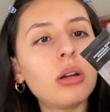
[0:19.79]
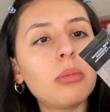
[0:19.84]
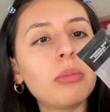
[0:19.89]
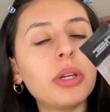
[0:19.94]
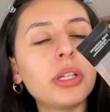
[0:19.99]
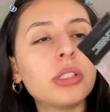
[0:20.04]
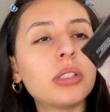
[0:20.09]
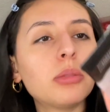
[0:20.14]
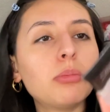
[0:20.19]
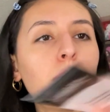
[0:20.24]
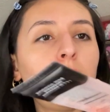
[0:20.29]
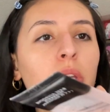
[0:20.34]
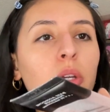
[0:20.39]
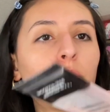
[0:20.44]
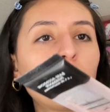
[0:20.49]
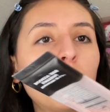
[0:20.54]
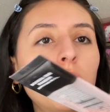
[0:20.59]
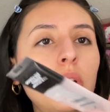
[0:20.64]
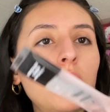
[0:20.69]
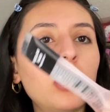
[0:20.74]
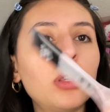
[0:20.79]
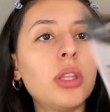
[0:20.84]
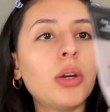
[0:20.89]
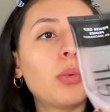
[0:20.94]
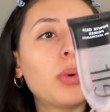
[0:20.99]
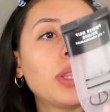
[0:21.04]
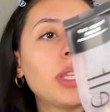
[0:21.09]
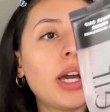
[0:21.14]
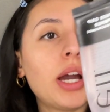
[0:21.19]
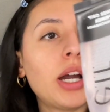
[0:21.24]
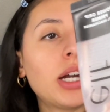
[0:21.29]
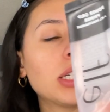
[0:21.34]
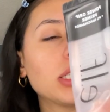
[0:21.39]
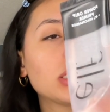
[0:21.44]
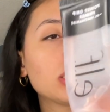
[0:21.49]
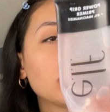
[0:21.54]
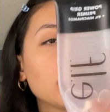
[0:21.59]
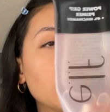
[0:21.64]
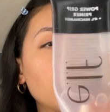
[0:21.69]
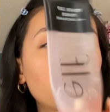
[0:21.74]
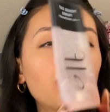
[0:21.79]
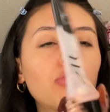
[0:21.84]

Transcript: It's a pink one, the one that has like